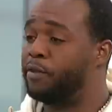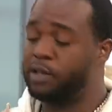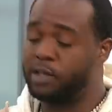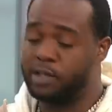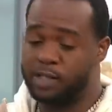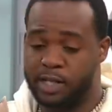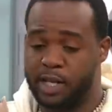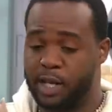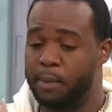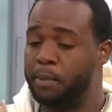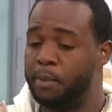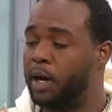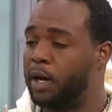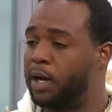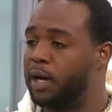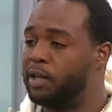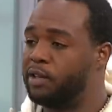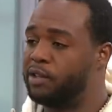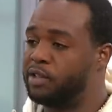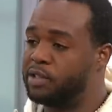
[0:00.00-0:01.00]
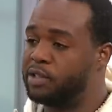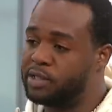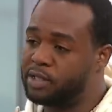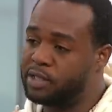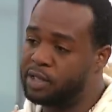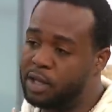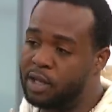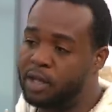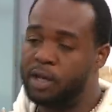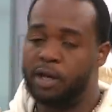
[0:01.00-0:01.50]
just step back and just
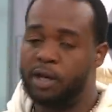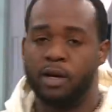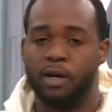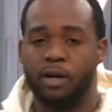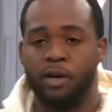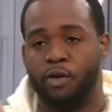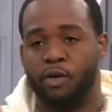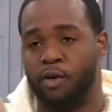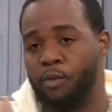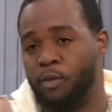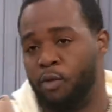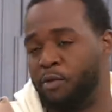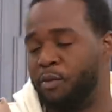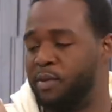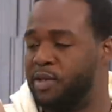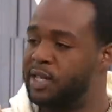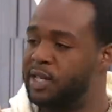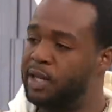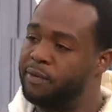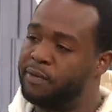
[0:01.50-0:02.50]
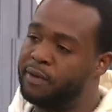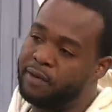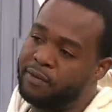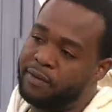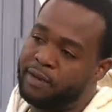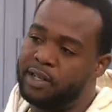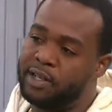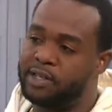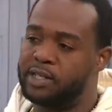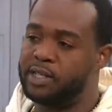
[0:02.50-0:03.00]
remove myself off of
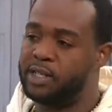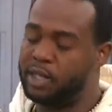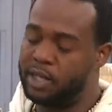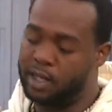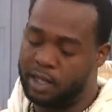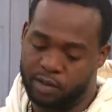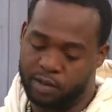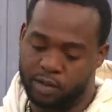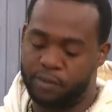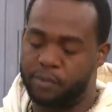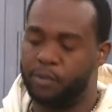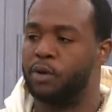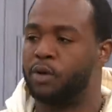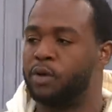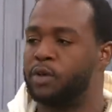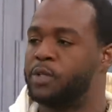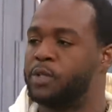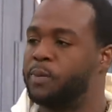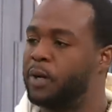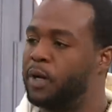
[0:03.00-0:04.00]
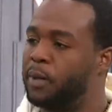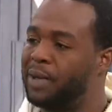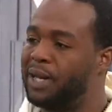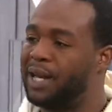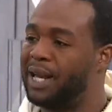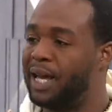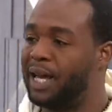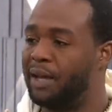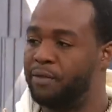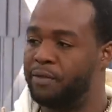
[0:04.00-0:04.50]
the scene and just focus on my
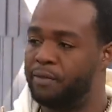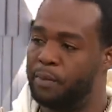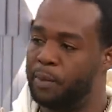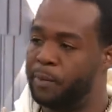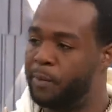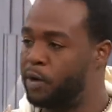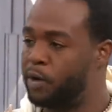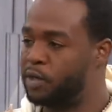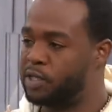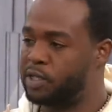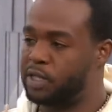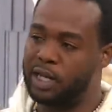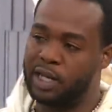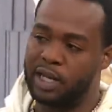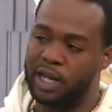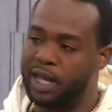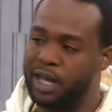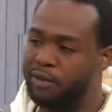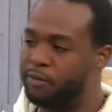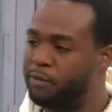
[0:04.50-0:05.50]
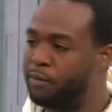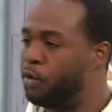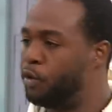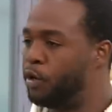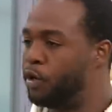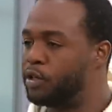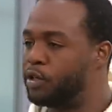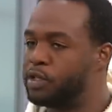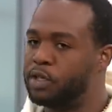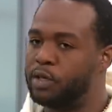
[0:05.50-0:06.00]
life, my personal life
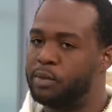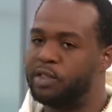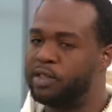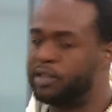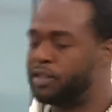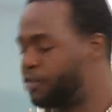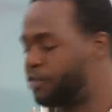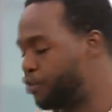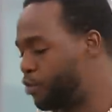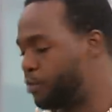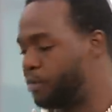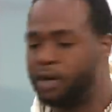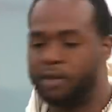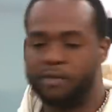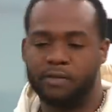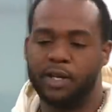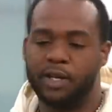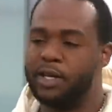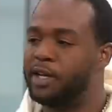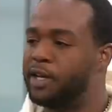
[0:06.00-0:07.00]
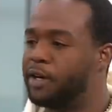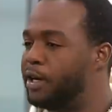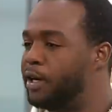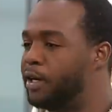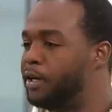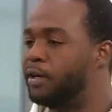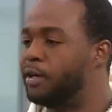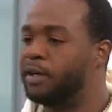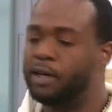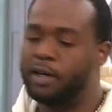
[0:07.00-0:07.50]
more. So I just trim off the ear
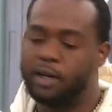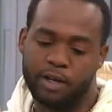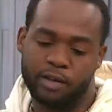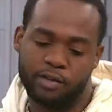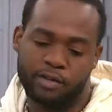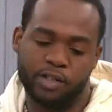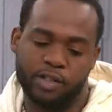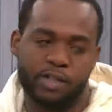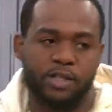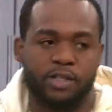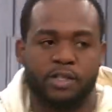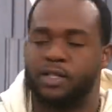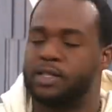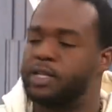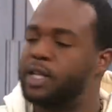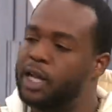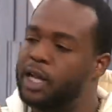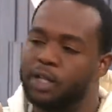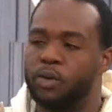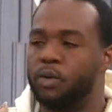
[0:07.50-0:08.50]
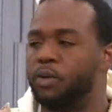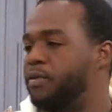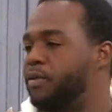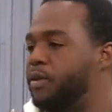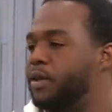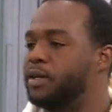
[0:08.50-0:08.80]
and just start over.